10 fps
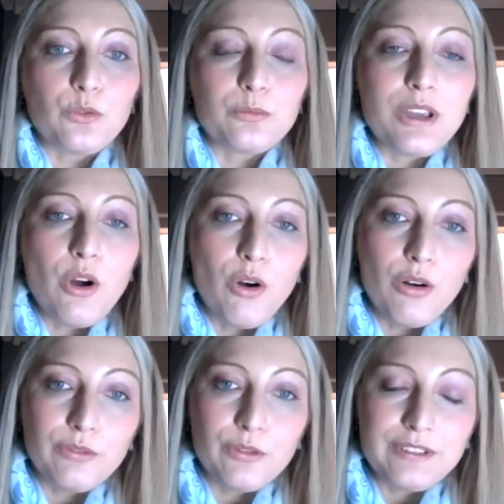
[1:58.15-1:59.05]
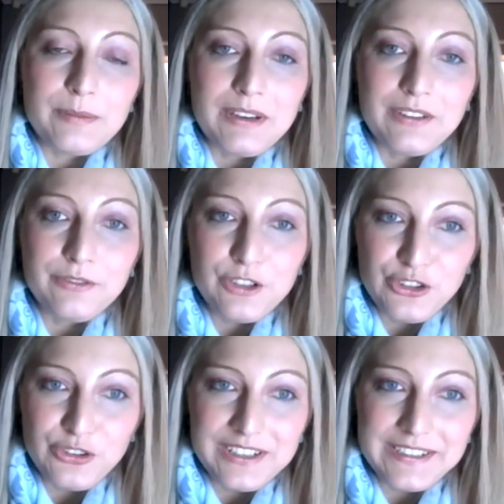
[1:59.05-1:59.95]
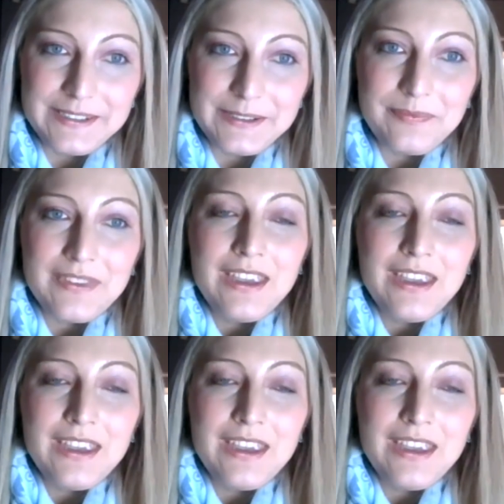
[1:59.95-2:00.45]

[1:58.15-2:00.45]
on behalf of the beneficiaries.